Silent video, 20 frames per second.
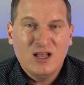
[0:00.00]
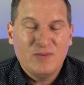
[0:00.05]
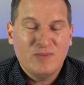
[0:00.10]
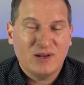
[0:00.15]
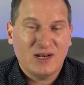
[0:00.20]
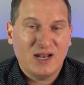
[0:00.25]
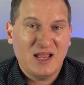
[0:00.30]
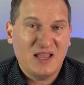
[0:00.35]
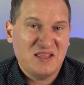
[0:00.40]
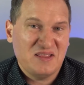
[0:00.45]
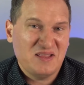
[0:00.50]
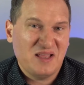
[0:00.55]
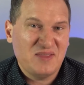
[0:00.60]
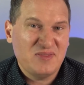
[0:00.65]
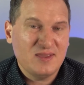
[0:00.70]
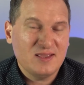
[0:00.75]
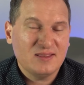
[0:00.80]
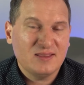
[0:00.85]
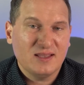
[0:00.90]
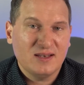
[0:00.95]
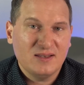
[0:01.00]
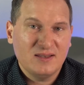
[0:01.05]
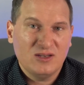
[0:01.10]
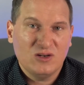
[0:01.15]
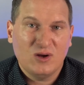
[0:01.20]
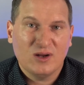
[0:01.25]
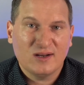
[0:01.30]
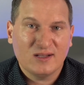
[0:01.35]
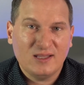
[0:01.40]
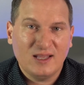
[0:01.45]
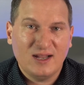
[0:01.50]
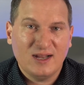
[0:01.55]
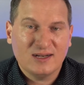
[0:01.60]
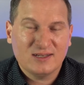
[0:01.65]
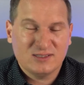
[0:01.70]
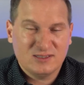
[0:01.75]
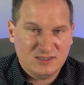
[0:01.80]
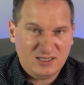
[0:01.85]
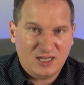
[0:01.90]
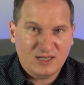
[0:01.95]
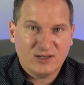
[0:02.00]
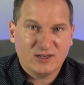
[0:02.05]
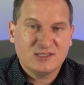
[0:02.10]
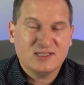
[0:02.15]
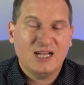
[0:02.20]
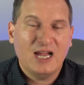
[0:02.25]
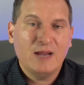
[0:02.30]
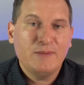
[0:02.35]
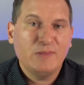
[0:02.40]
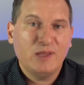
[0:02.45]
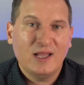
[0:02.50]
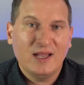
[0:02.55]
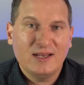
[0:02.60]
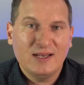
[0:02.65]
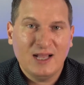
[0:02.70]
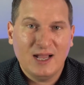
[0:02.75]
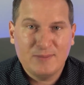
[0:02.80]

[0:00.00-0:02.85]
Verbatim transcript: but I, I think that, you know, on a long, longer timeline,